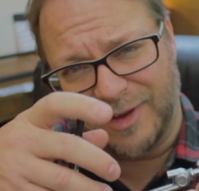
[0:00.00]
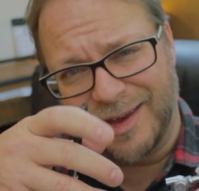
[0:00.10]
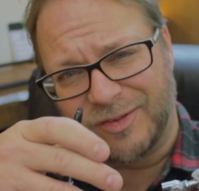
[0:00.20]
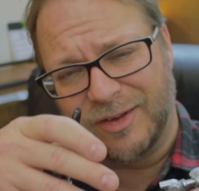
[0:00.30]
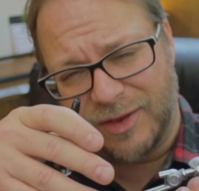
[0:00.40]

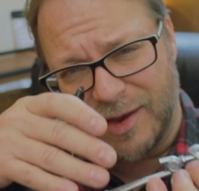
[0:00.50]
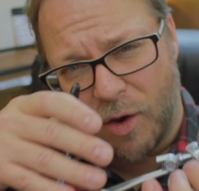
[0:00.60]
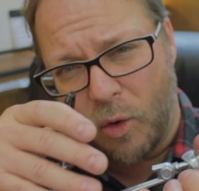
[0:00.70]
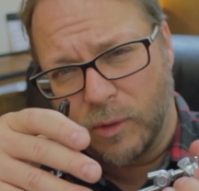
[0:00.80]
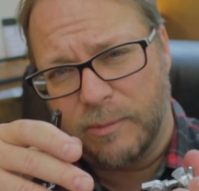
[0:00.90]
isn't the
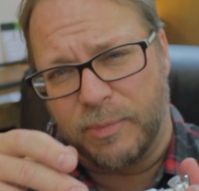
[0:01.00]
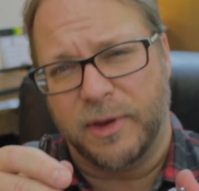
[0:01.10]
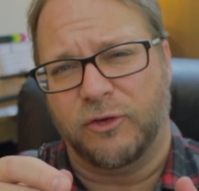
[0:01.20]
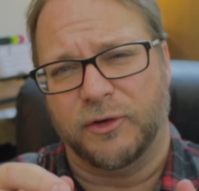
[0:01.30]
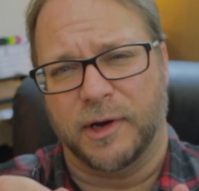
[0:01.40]
only
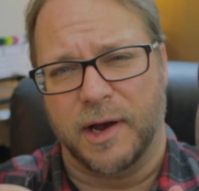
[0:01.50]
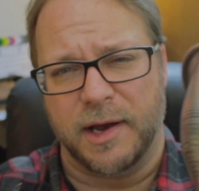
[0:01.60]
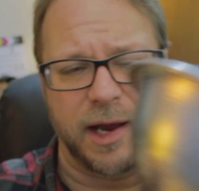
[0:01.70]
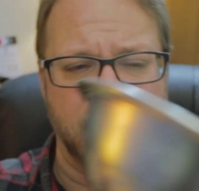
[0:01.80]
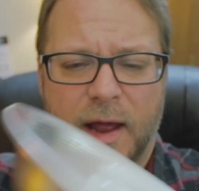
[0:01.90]
piece you're going to
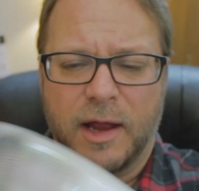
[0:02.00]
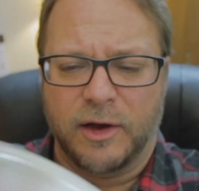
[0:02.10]
need.